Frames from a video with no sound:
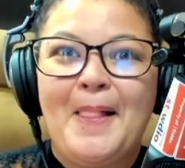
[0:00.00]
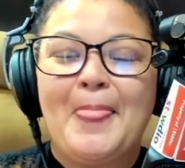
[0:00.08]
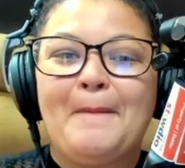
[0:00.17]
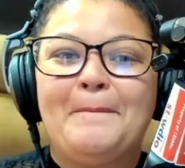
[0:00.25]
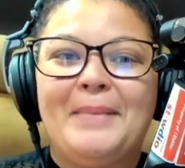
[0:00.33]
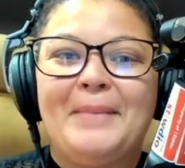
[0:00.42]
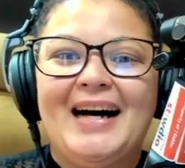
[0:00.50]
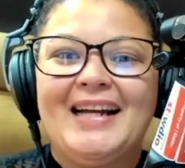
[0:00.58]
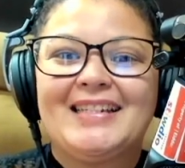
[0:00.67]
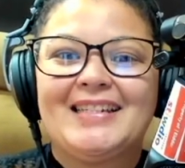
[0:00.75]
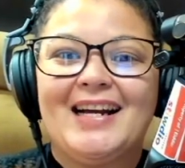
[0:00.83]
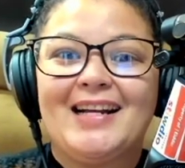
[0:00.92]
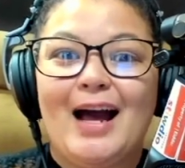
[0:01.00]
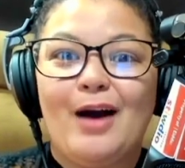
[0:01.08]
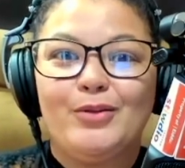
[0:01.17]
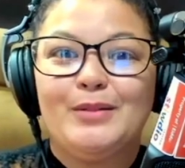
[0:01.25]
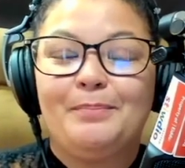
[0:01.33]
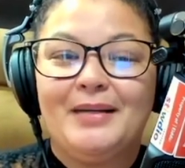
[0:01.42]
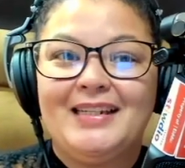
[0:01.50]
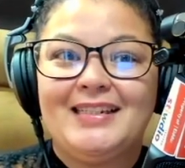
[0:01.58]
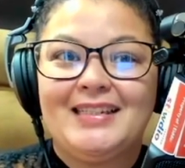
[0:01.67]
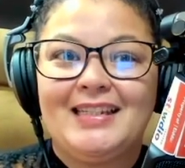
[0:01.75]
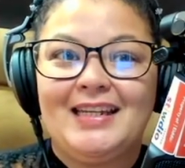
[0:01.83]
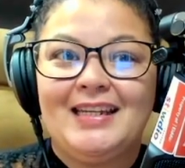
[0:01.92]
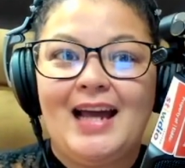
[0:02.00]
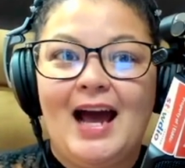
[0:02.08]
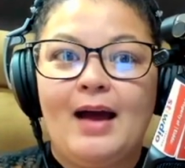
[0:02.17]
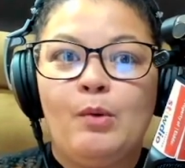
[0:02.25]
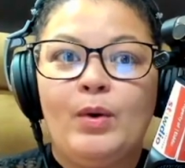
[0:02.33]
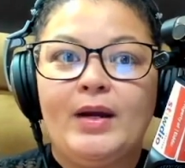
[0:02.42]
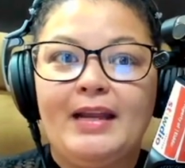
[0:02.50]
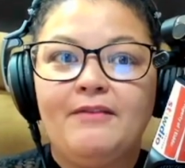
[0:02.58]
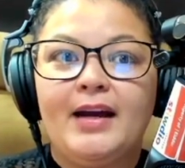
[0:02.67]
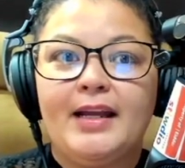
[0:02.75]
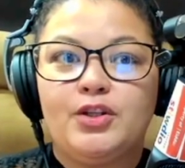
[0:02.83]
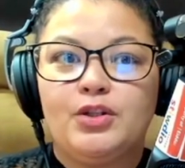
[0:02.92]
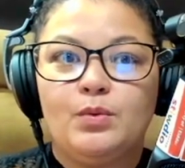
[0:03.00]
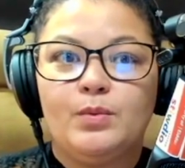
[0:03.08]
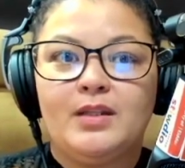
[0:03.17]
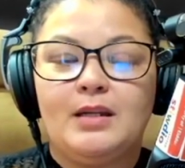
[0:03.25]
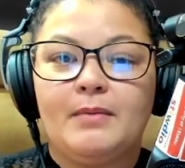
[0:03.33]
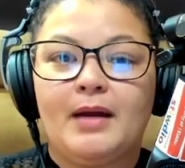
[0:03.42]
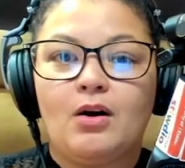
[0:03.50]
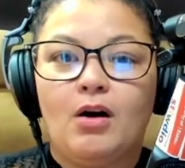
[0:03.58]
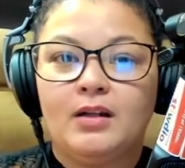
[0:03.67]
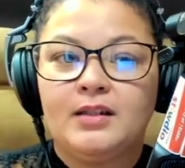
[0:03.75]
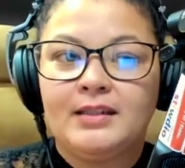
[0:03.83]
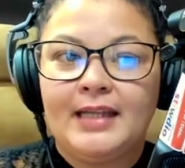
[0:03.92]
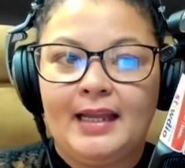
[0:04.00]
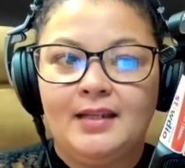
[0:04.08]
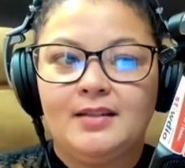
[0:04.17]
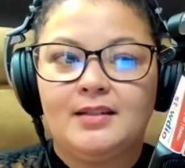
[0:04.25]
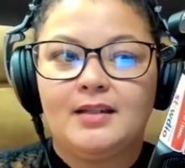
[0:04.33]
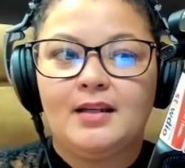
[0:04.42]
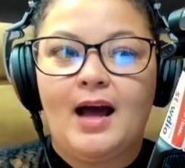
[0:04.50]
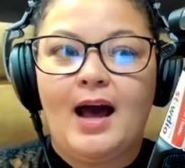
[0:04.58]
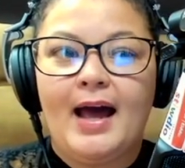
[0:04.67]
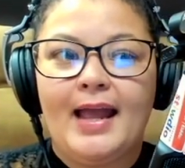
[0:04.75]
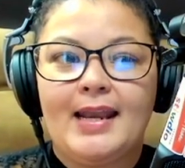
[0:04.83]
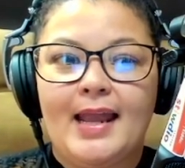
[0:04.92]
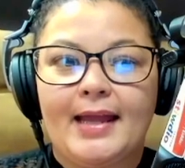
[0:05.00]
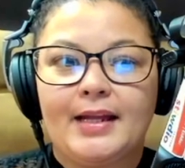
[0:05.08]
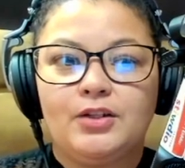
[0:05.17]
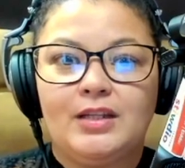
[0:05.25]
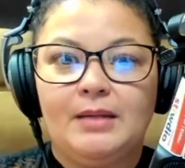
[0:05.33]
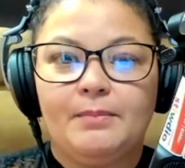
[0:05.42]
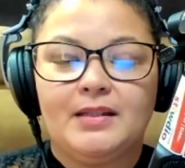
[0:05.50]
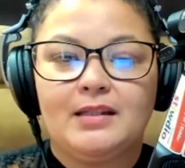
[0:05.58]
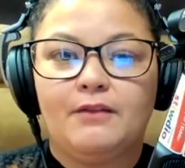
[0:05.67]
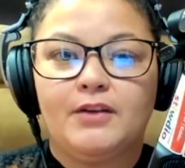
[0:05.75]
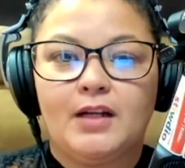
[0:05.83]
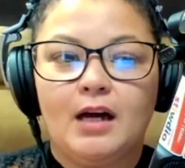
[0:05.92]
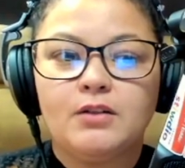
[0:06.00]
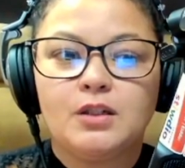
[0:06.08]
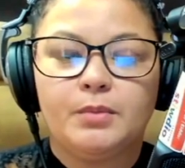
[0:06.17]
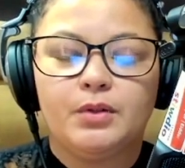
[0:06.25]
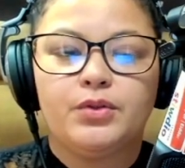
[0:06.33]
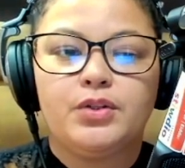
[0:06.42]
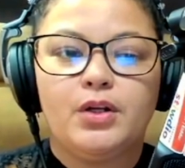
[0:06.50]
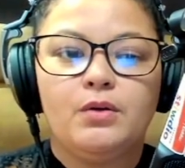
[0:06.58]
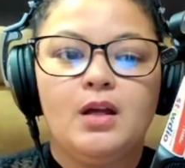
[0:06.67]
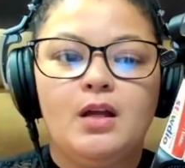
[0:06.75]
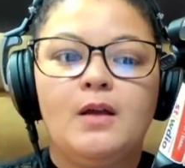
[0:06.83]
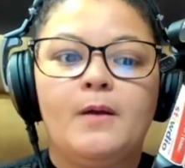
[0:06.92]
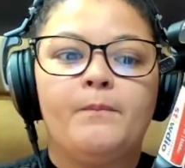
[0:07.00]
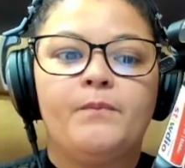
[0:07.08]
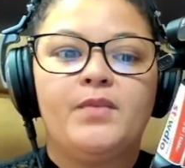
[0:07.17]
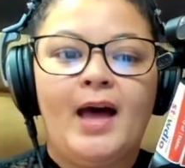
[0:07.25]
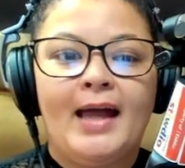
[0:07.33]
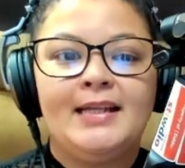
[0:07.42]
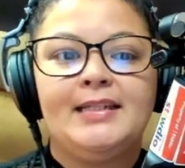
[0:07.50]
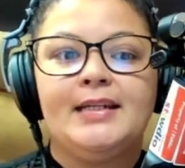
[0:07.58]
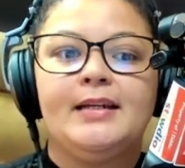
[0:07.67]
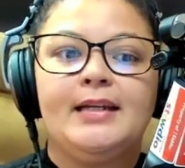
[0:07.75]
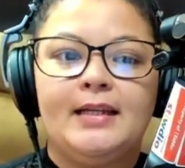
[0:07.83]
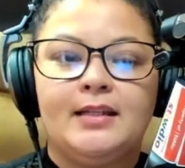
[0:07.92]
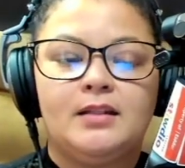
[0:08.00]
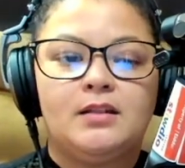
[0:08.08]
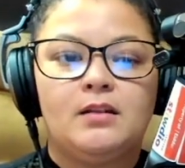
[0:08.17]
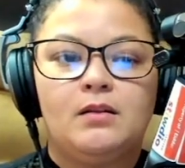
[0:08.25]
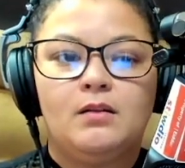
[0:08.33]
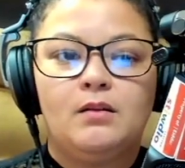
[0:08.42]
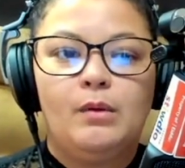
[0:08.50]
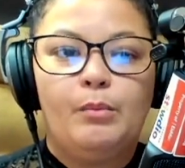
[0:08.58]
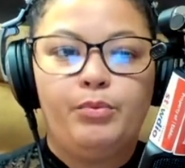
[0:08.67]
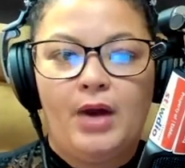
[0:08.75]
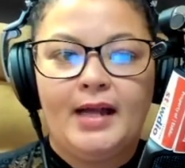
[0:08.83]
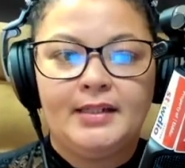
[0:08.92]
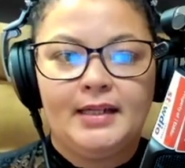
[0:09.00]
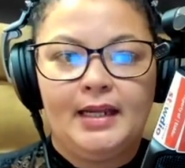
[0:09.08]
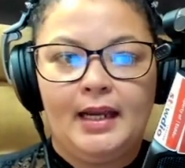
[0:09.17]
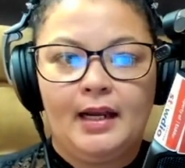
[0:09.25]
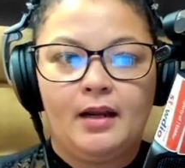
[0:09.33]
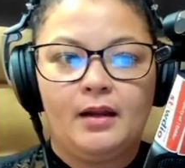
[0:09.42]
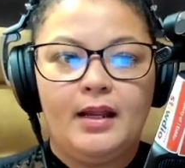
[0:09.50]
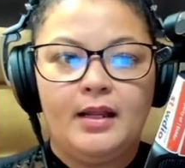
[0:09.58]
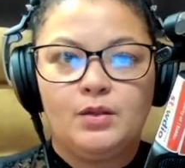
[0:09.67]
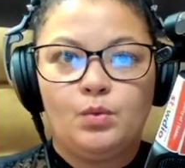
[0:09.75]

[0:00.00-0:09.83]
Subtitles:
But accountability, whatever I do within my content, I like to keep myself accountable. So the idea is branding is